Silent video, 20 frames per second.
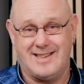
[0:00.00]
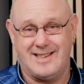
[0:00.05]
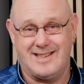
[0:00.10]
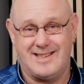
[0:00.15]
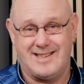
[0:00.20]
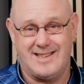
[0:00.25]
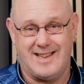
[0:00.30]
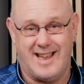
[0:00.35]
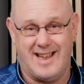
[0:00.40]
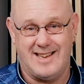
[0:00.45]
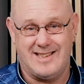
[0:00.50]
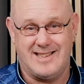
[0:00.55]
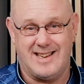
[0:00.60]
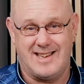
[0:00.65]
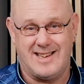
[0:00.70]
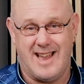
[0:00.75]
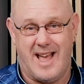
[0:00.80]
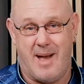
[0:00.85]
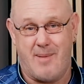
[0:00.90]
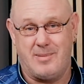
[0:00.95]
It's a
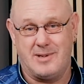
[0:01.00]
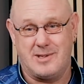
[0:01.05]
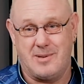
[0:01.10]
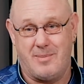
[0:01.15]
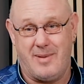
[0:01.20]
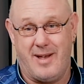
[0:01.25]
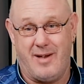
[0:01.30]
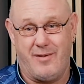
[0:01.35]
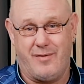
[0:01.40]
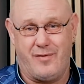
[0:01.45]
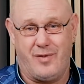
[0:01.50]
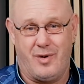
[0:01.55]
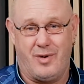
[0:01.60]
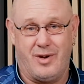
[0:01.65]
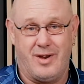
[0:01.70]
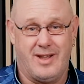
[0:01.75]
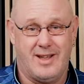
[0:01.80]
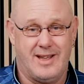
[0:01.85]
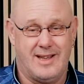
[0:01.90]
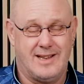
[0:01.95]
dab. It's a bit of
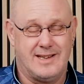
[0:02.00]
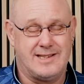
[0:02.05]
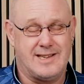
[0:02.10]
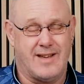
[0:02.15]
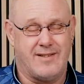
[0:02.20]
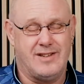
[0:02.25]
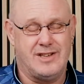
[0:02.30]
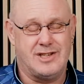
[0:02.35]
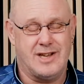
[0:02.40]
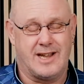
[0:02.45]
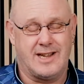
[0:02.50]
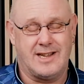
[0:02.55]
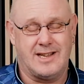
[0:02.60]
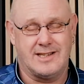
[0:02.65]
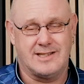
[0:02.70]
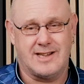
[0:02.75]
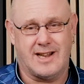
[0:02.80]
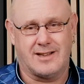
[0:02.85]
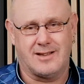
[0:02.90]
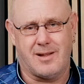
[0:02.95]
fun. Terry
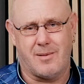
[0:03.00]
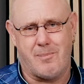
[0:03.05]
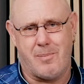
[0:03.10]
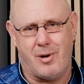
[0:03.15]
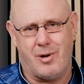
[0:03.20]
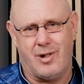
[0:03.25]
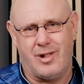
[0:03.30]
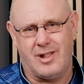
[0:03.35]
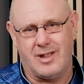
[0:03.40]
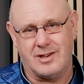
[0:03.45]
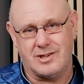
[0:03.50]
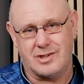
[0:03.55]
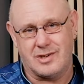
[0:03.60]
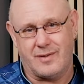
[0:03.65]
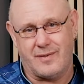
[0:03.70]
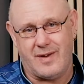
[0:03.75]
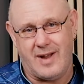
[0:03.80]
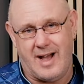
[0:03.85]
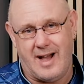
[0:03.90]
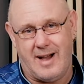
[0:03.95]
Jenkins had the ball and
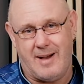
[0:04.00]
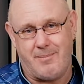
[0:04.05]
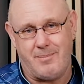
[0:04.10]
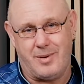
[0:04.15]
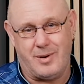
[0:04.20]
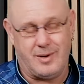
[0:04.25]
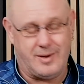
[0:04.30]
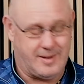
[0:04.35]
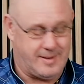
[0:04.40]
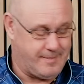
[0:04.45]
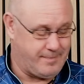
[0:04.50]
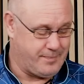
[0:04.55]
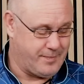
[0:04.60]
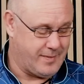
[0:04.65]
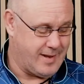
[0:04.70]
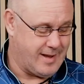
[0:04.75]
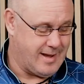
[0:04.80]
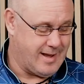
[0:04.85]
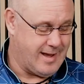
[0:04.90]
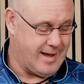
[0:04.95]
stuff like that, but.
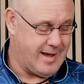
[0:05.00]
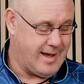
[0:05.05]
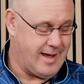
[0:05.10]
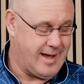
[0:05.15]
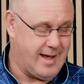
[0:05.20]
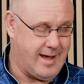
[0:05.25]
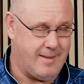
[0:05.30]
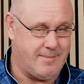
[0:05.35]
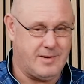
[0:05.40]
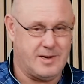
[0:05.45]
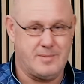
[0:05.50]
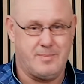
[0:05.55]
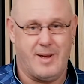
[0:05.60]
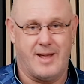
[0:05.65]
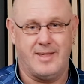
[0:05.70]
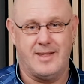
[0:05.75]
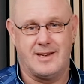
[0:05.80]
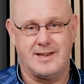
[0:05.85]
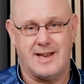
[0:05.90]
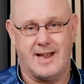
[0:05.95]
It's
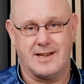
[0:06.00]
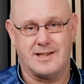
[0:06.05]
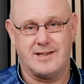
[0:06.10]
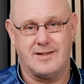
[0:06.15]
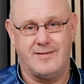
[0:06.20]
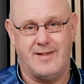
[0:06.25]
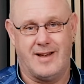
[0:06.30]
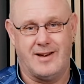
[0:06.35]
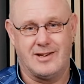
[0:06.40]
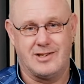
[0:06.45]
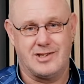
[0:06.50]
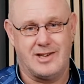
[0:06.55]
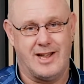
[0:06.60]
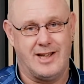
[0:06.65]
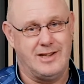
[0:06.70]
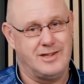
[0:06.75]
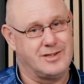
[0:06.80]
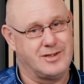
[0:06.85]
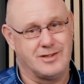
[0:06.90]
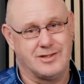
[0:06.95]
better than dancing around the
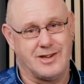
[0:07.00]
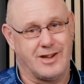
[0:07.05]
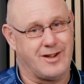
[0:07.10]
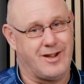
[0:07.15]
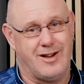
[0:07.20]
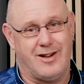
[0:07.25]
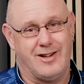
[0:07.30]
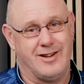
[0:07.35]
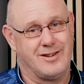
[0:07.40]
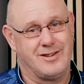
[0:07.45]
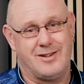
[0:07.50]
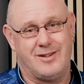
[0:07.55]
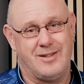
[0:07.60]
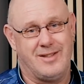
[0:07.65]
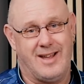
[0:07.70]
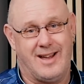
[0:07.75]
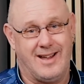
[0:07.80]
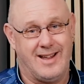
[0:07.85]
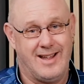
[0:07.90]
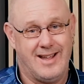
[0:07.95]
stage, because I can't do
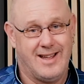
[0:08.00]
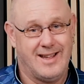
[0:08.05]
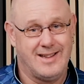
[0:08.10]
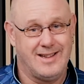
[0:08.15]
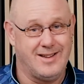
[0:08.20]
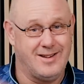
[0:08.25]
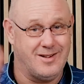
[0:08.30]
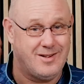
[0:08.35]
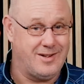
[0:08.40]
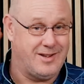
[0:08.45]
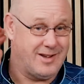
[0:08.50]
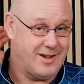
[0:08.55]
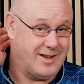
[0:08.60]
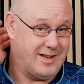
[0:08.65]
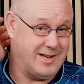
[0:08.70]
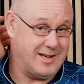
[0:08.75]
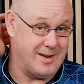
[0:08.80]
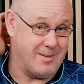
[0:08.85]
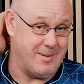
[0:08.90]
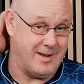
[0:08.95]
that. You got
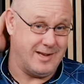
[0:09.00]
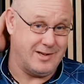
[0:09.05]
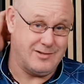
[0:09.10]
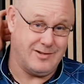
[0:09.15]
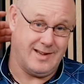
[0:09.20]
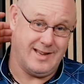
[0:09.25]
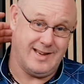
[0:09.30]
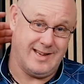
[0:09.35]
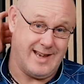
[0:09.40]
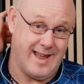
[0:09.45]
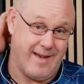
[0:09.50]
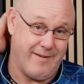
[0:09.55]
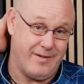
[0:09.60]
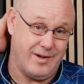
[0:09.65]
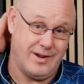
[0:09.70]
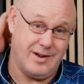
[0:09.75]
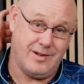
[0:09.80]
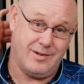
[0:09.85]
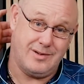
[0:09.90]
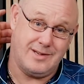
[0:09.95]
your Dimitri and
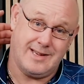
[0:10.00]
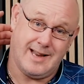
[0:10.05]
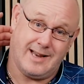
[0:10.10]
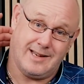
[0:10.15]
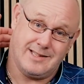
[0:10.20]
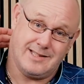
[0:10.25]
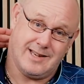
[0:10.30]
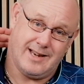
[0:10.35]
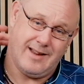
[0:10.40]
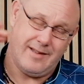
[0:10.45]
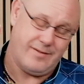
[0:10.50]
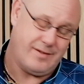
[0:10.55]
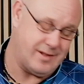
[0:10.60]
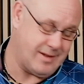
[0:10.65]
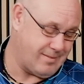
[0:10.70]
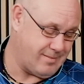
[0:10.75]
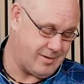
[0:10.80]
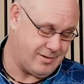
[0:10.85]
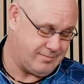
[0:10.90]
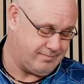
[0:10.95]
Devon who dance and
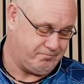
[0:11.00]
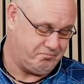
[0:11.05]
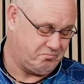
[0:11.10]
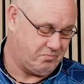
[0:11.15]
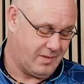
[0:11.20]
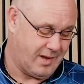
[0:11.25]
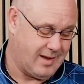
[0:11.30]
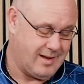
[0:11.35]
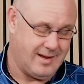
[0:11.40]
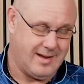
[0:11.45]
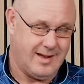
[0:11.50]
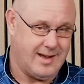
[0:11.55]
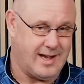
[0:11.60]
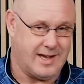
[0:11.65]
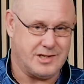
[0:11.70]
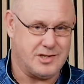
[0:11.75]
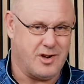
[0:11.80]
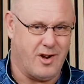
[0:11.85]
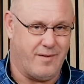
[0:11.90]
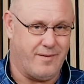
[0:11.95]
everything, but
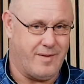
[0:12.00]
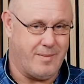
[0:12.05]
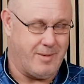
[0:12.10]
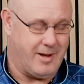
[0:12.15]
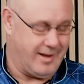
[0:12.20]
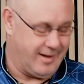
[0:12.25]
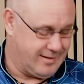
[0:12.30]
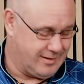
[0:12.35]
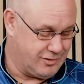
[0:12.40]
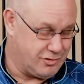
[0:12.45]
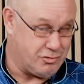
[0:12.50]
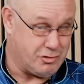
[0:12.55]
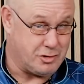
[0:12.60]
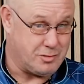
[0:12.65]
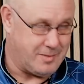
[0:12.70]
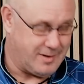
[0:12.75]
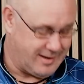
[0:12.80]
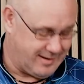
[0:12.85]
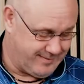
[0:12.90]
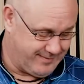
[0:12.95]
that's not for me,
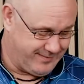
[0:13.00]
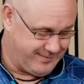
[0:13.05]
trust me.